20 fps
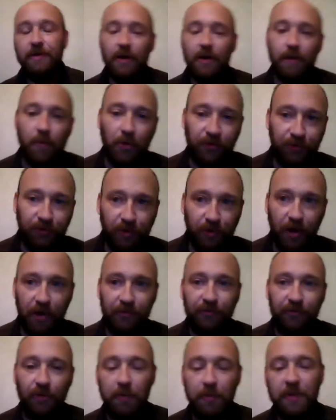Most of you
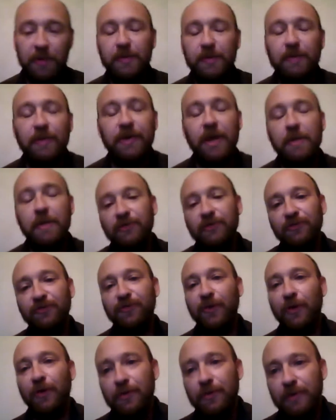guys know me, but my name is
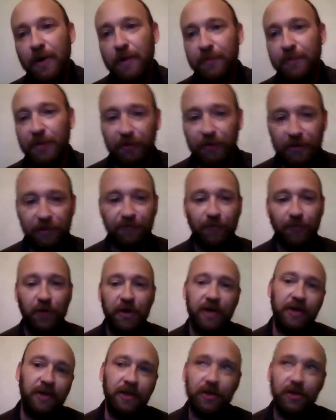Phil. I'm the lead
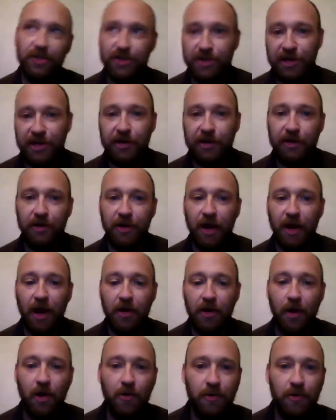front-end engineer here at
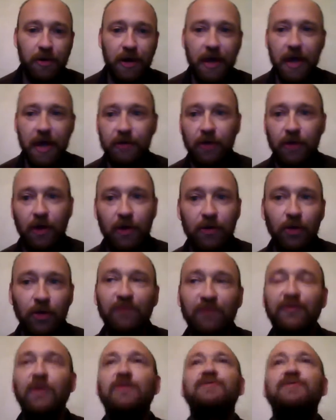IO. And a little
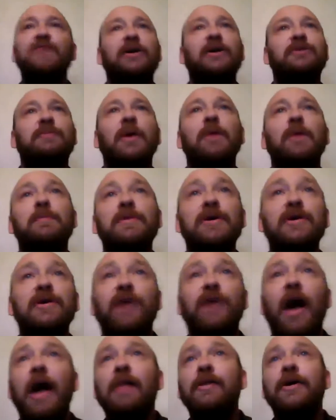fun fact about me
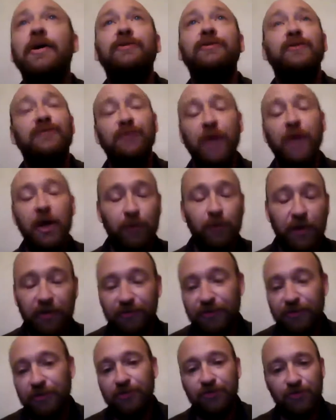is I like to fly
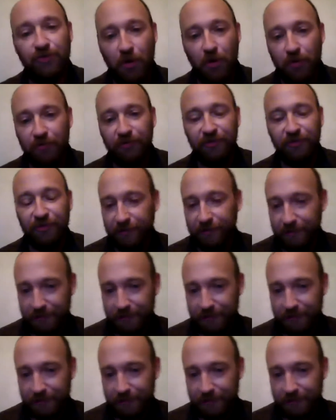racing drones.